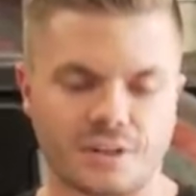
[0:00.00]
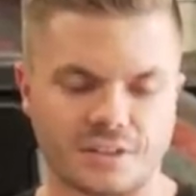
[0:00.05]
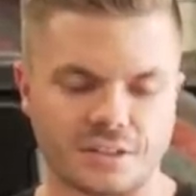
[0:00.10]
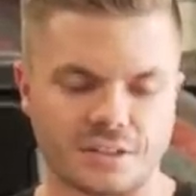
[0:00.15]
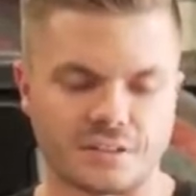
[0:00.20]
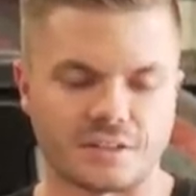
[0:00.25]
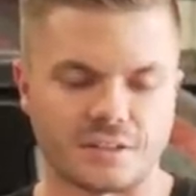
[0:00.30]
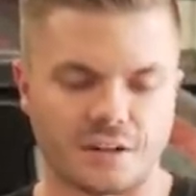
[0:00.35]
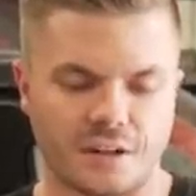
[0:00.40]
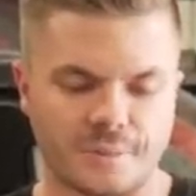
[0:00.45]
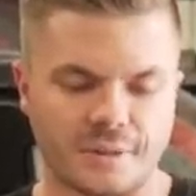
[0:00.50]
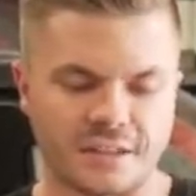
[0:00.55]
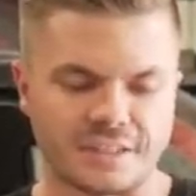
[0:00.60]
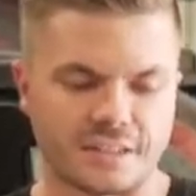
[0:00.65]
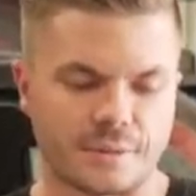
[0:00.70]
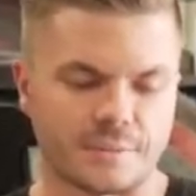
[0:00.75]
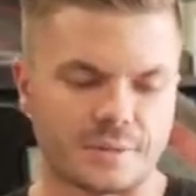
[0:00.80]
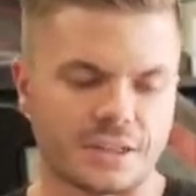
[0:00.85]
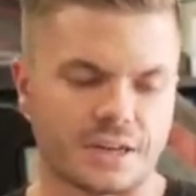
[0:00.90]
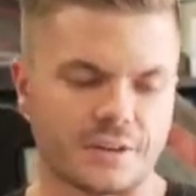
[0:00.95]
He says, I'll make
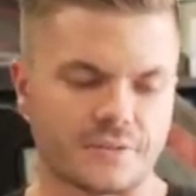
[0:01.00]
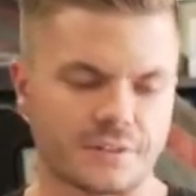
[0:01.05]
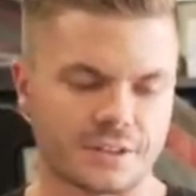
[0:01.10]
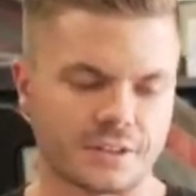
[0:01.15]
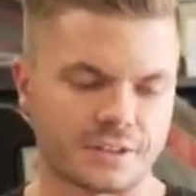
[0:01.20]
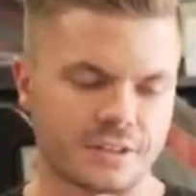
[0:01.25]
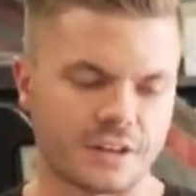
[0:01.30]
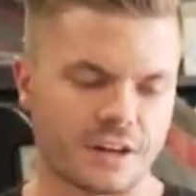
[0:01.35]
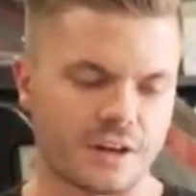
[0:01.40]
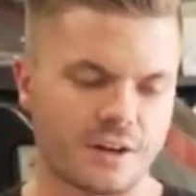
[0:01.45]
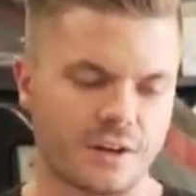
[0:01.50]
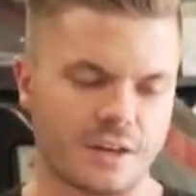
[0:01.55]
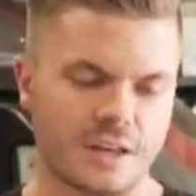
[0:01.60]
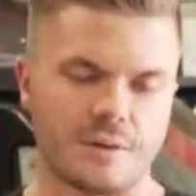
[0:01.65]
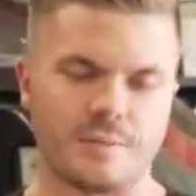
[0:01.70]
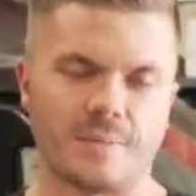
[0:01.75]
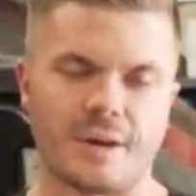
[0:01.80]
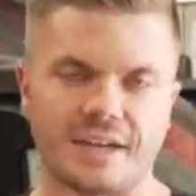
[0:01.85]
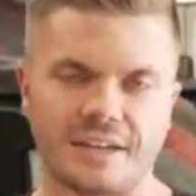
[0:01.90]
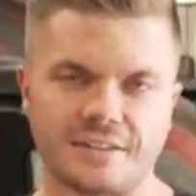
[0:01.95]
something up for you. So
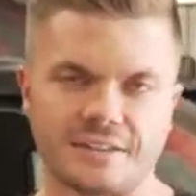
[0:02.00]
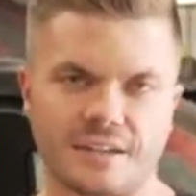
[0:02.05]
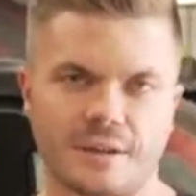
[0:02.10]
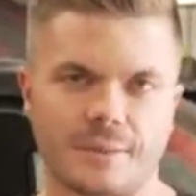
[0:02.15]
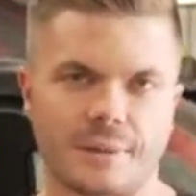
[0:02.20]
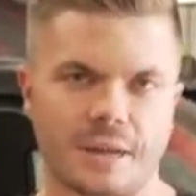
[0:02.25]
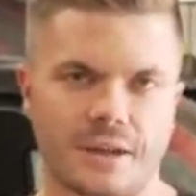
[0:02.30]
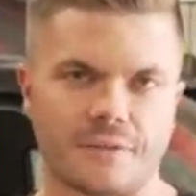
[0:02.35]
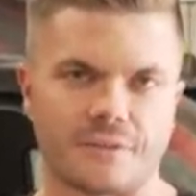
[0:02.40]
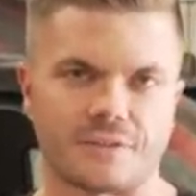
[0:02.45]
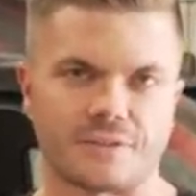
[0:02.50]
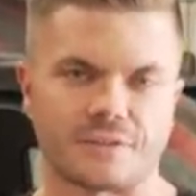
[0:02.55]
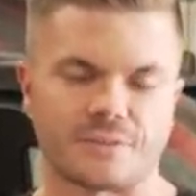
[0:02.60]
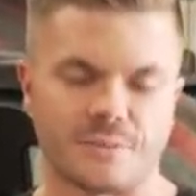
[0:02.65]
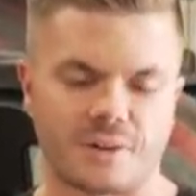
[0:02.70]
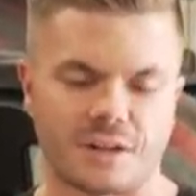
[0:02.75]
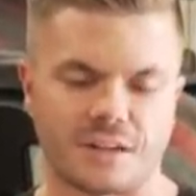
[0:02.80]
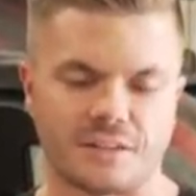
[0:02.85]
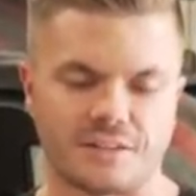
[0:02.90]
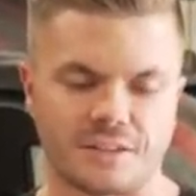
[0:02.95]
in making something up for us,
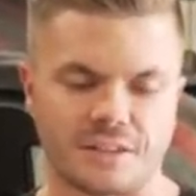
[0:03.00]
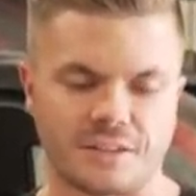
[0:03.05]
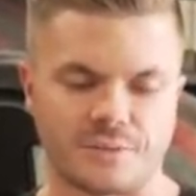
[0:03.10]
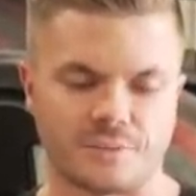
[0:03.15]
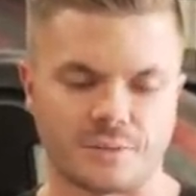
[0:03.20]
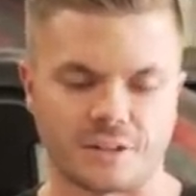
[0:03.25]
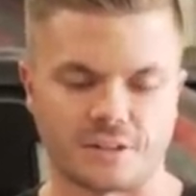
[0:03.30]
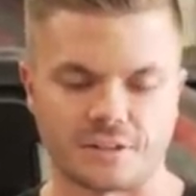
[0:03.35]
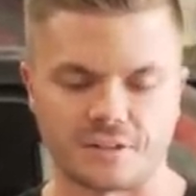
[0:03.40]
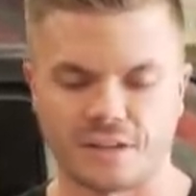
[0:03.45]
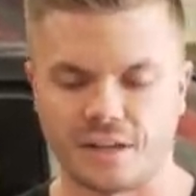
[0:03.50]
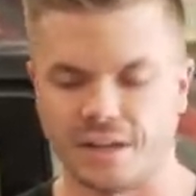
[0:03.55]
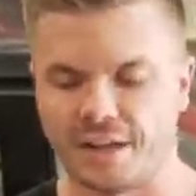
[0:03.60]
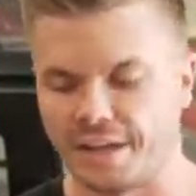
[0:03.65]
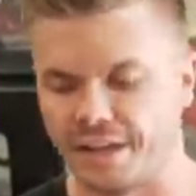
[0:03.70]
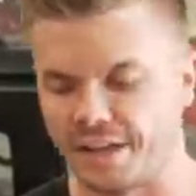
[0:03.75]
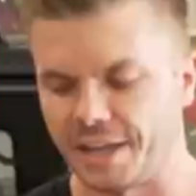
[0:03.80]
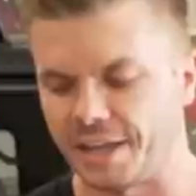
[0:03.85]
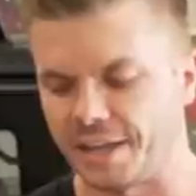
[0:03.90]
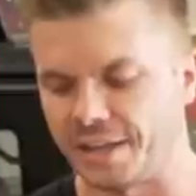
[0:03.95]
what he did was
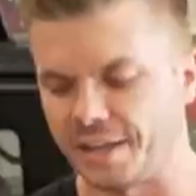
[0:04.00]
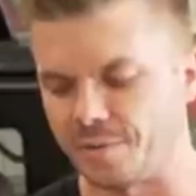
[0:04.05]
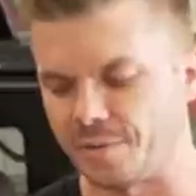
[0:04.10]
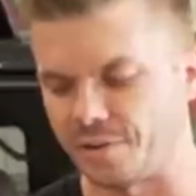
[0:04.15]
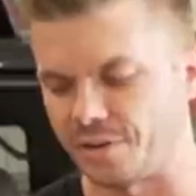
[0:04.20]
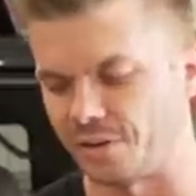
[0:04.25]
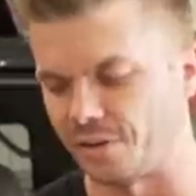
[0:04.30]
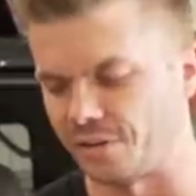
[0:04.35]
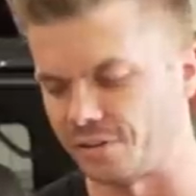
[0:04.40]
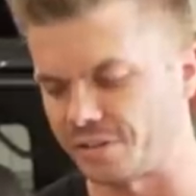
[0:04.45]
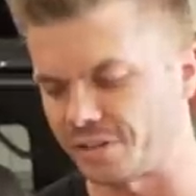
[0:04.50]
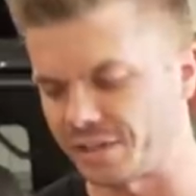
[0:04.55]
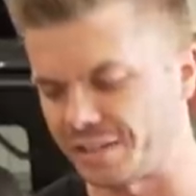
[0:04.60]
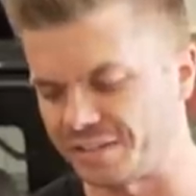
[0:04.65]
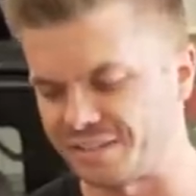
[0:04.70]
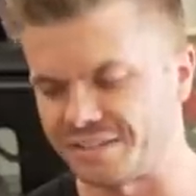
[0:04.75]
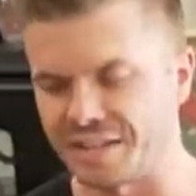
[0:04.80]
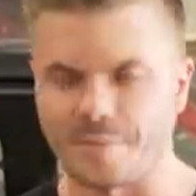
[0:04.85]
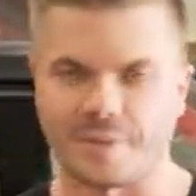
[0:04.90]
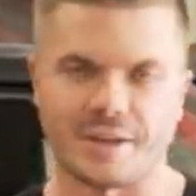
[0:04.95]
he calls it a
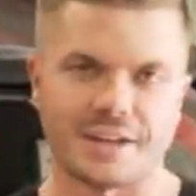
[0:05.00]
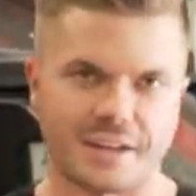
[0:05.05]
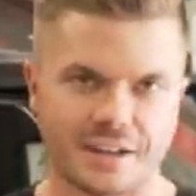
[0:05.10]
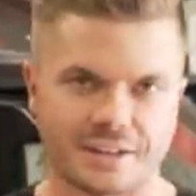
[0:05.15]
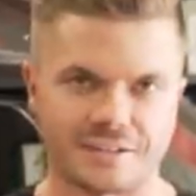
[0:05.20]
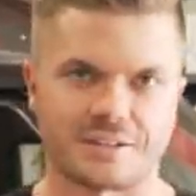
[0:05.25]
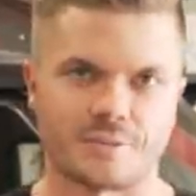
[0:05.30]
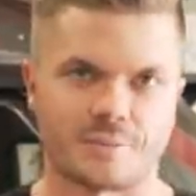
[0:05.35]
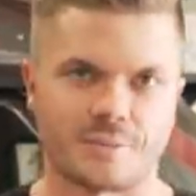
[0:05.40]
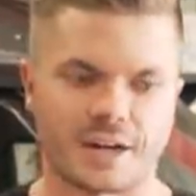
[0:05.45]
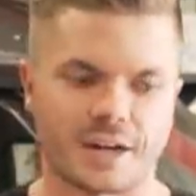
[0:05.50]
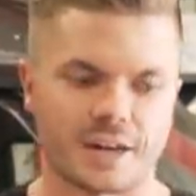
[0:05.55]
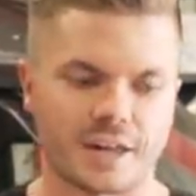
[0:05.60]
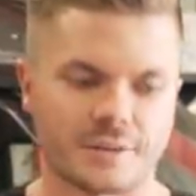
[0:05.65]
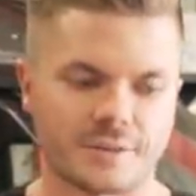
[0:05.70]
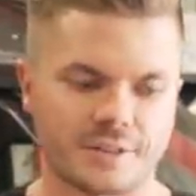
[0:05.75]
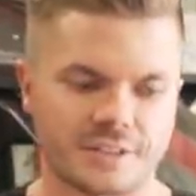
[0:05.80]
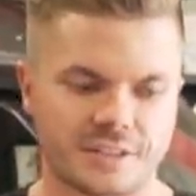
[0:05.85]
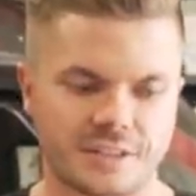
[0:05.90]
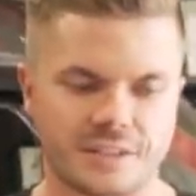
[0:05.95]
semi-custom
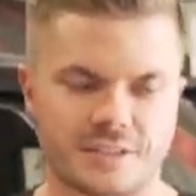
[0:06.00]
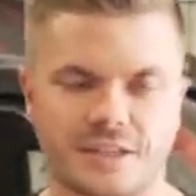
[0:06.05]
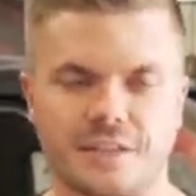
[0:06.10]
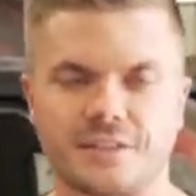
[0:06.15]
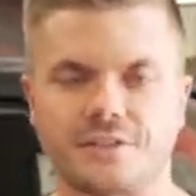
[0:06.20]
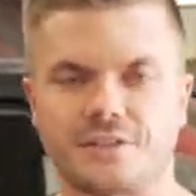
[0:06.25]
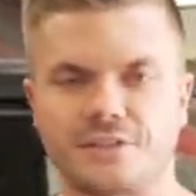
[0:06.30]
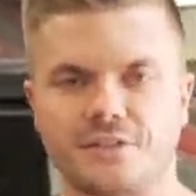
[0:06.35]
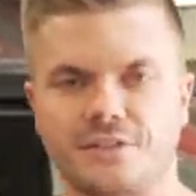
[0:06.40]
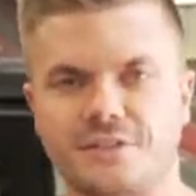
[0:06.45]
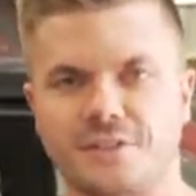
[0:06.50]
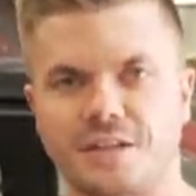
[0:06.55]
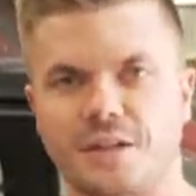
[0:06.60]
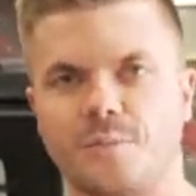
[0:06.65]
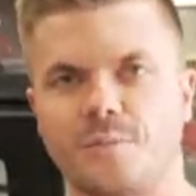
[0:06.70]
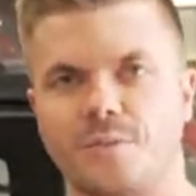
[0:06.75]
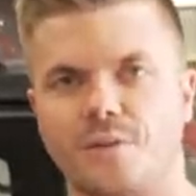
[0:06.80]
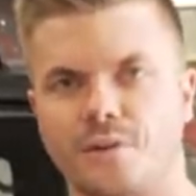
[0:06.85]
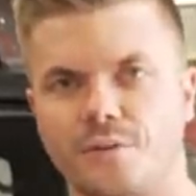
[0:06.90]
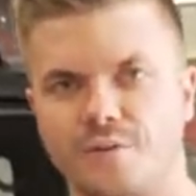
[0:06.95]
radiator because it does use
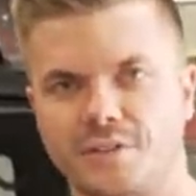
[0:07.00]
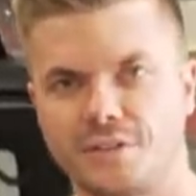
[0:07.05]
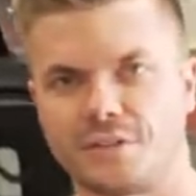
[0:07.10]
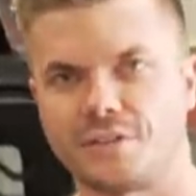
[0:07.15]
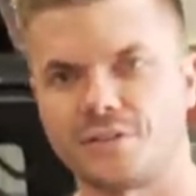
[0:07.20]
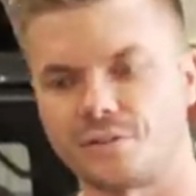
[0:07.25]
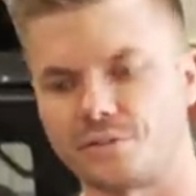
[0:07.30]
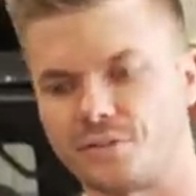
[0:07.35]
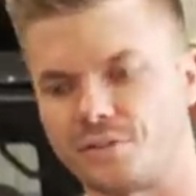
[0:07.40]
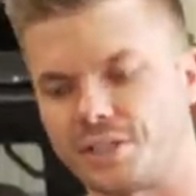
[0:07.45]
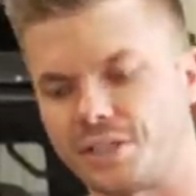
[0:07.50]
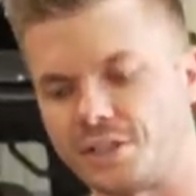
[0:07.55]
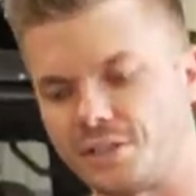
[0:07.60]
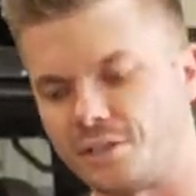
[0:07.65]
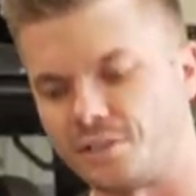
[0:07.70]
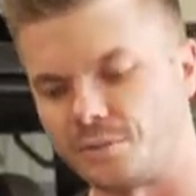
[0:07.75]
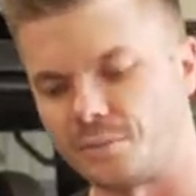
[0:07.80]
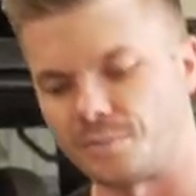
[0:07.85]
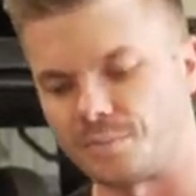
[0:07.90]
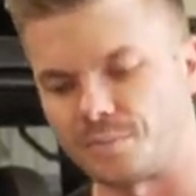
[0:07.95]
some original
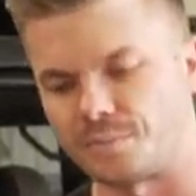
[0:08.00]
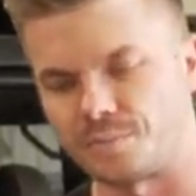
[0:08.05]
GQ